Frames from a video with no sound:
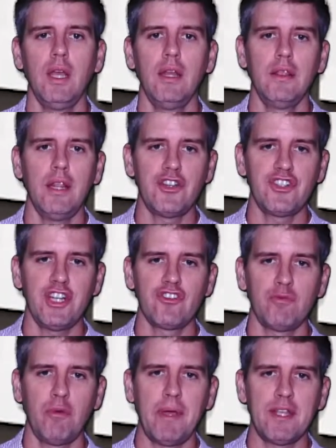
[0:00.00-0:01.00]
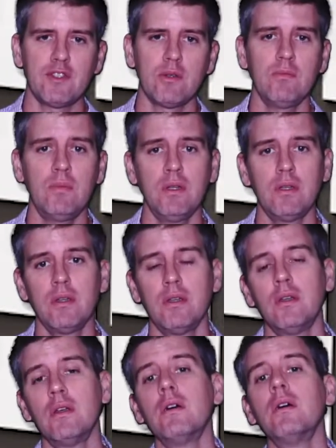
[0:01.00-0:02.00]
That change of momentum
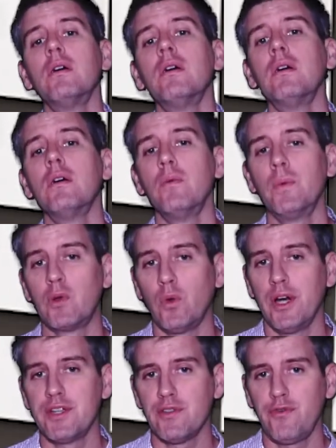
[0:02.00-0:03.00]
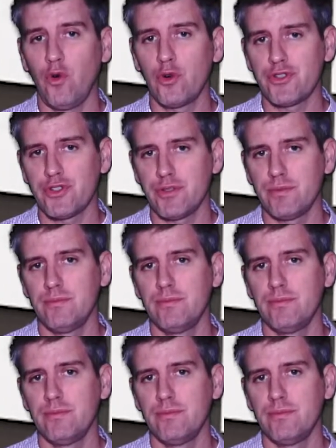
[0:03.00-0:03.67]
requires a force.